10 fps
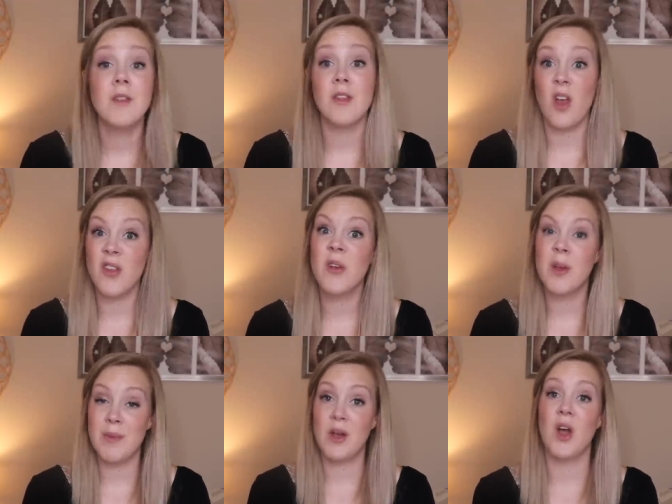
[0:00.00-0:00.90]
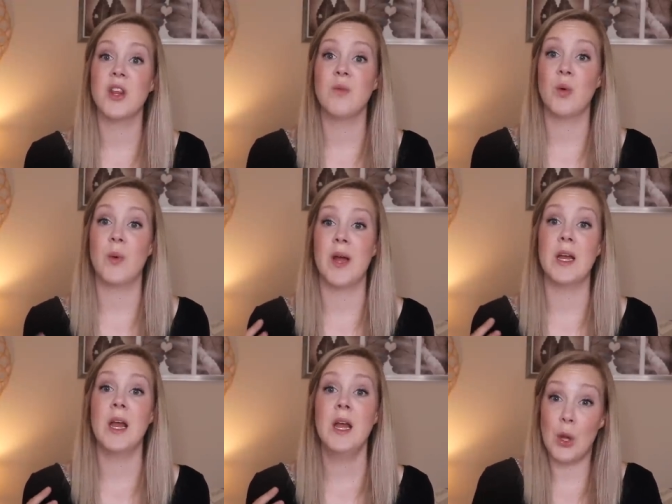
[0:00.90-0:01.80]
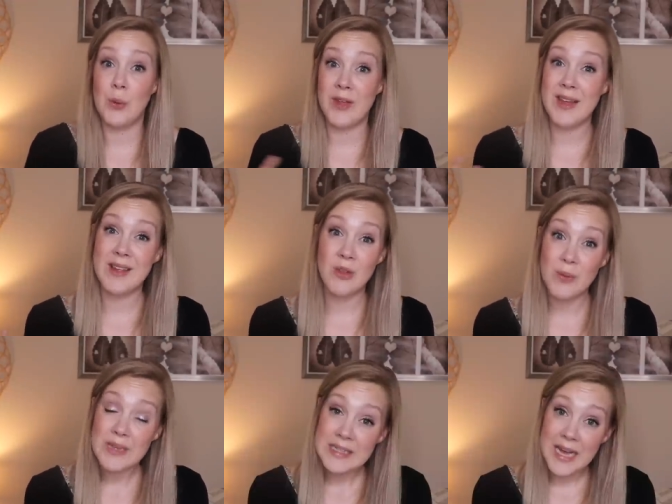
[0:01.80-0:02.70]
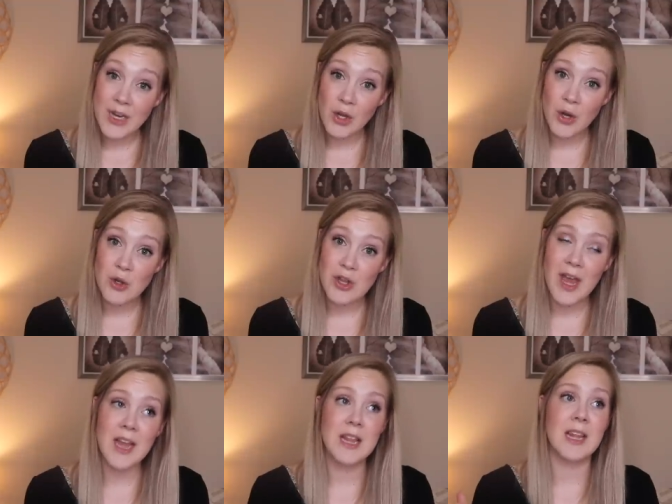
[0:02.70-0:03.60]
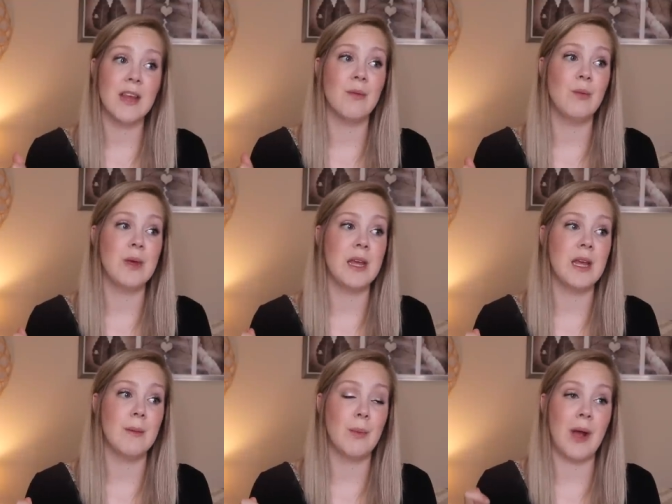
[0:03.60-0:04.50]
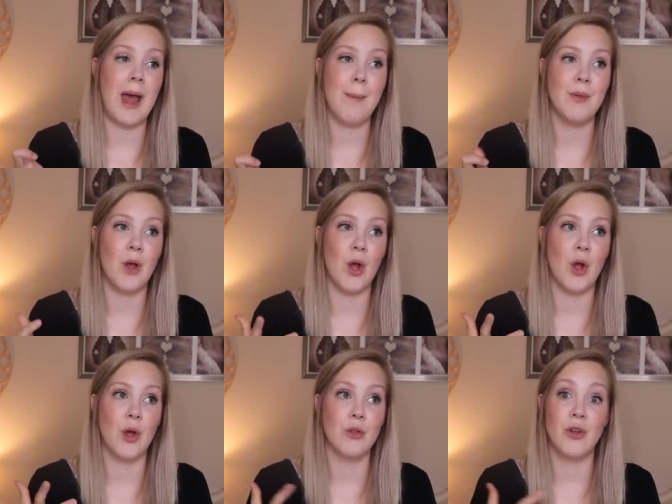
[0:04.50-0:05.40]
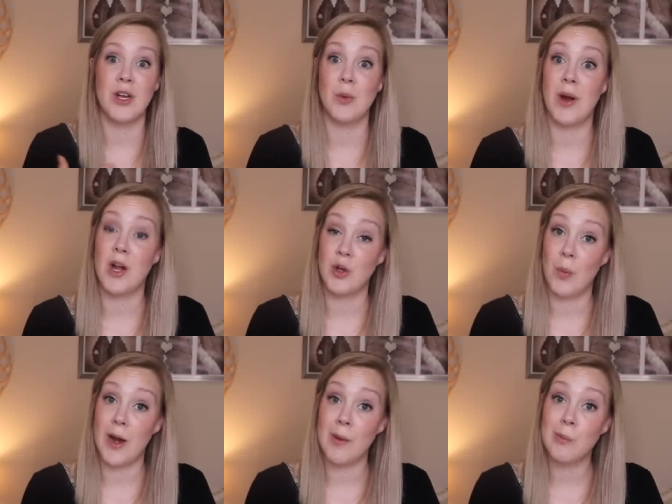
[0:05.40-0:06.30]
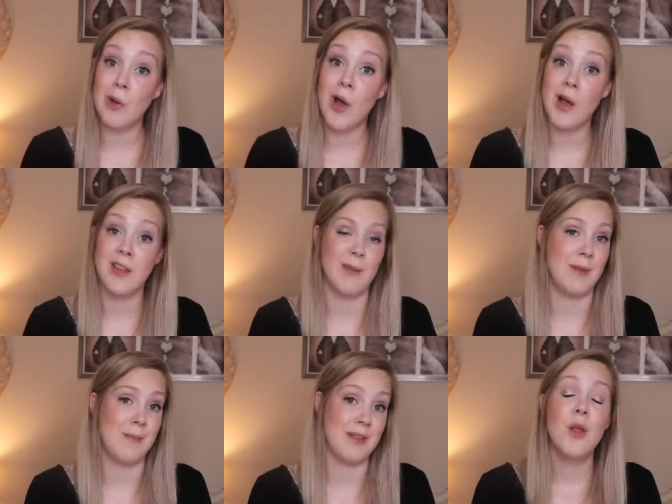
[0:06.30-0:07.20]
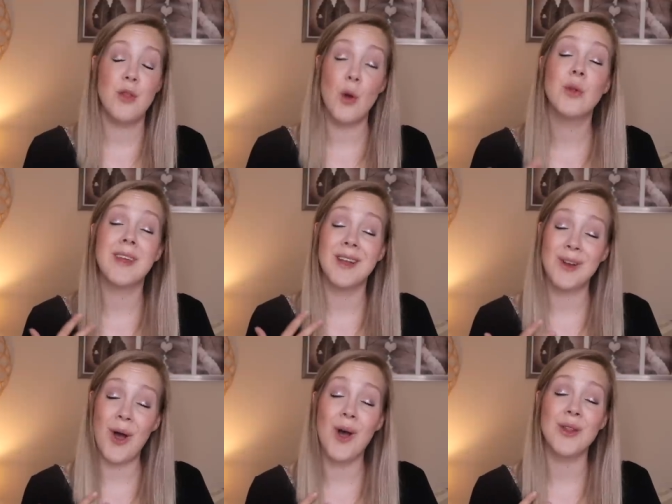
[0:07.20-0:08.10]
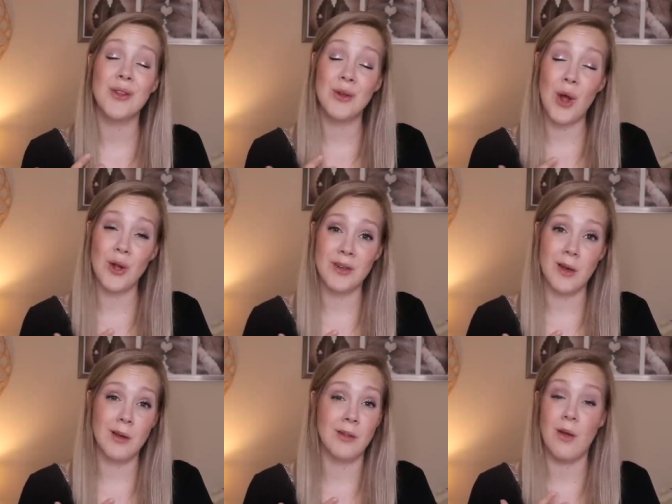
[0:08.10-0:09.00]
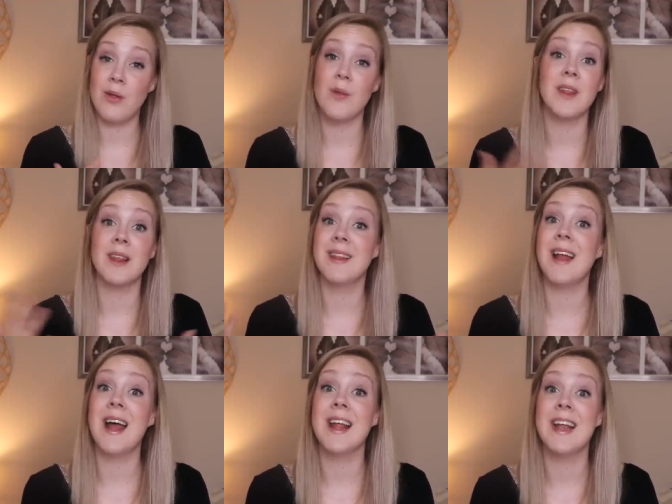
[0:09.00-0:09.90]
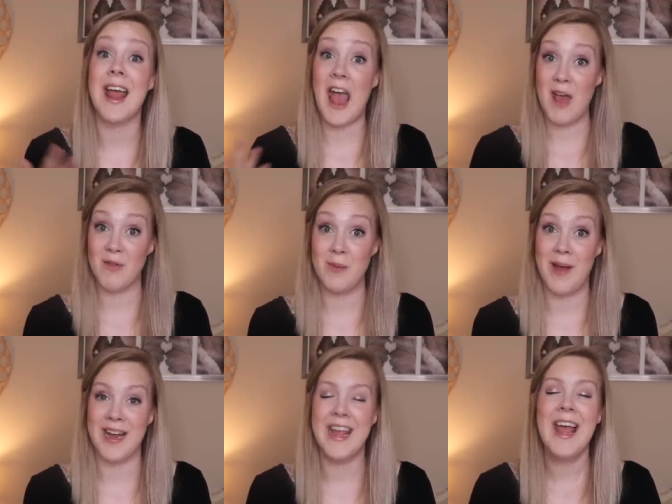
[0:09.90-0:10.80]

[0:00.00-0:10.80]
This also can be caused if we're wearing clothing that's really tight on our chest, if we perhaps are starting to wear underwire bras, sometimes those can cause clogged ducts, although this is not in everybody.